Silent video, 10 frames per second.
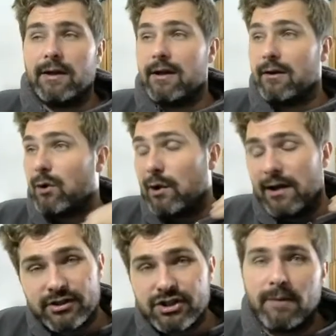You're going to include it
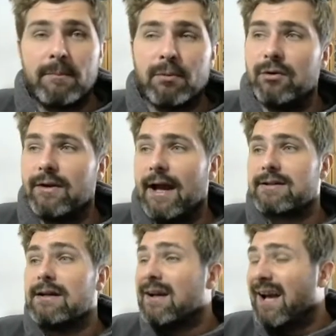in so many blue decks,
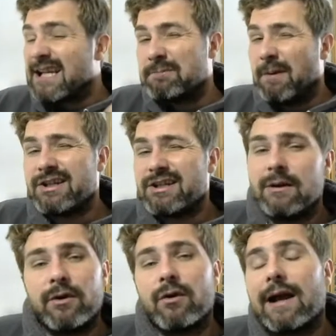especially
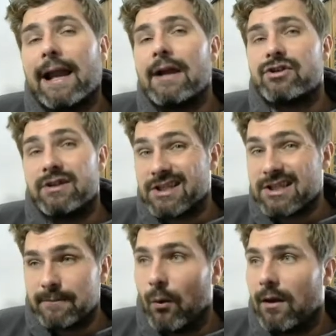when your collection is
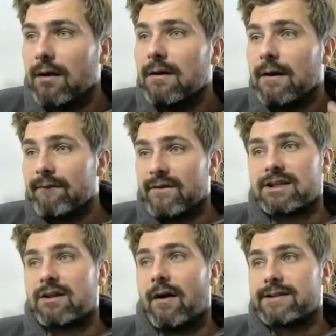smaller. This
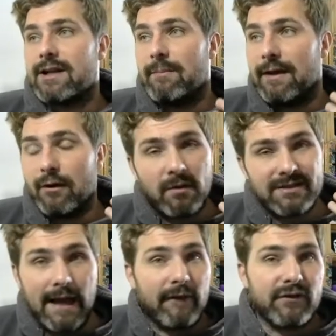guy is going to be in almost
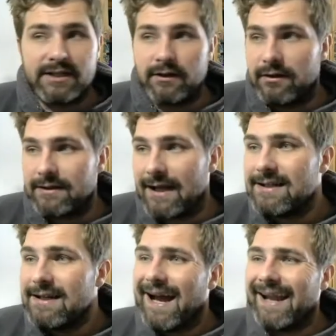every single of your decks,
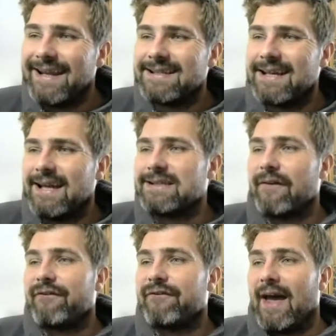and this is
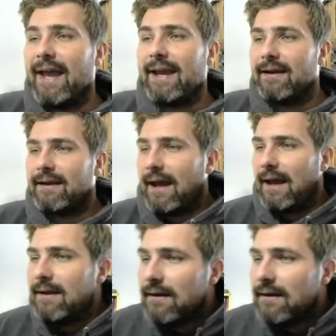Fane, okay?